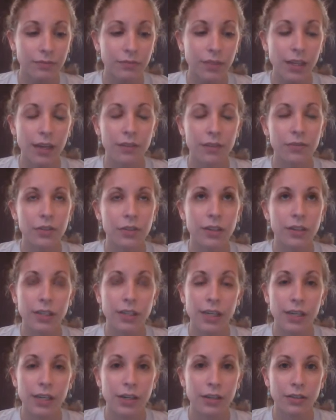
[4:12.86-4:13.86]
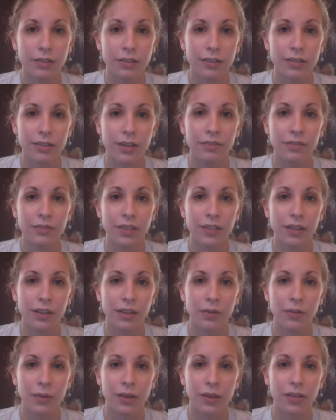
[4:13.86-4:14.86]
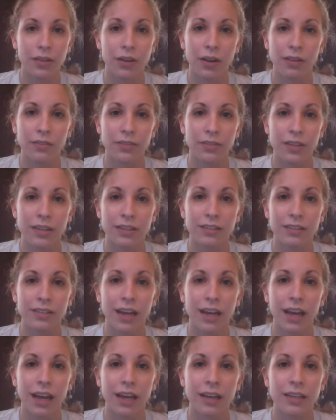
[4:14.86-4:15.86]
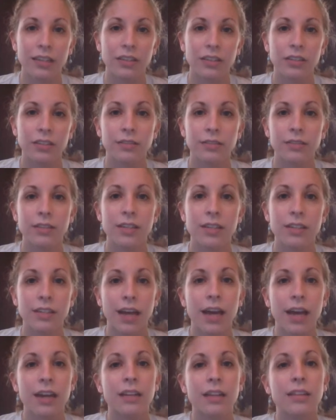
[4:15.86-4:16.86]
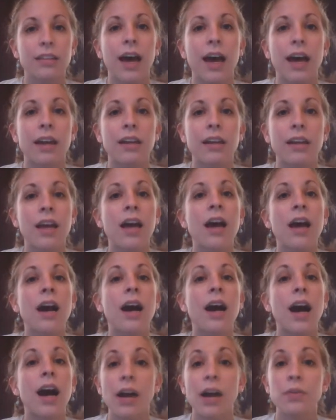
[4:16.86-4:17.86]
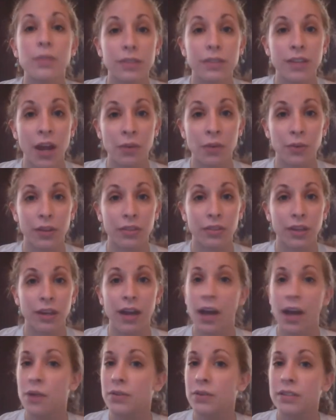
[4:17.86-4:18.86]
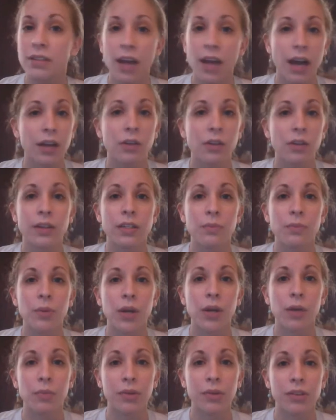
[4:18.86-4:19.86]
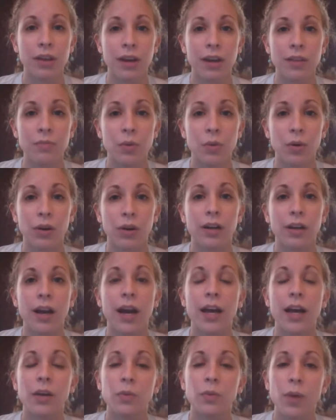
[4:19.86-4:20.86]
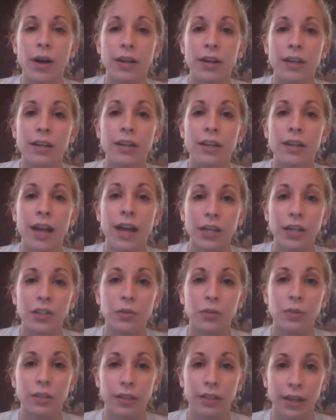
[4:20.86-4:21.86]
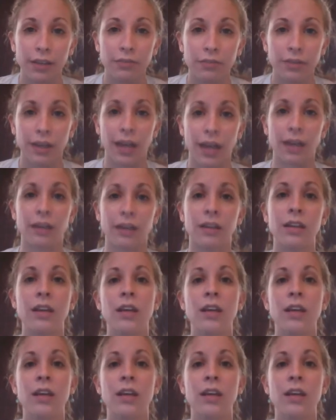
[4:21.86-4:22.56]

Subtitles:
after years of dealing with all of this, I decided that I was done with it. I was not going to put up with it anymore. I wanted an actual life again.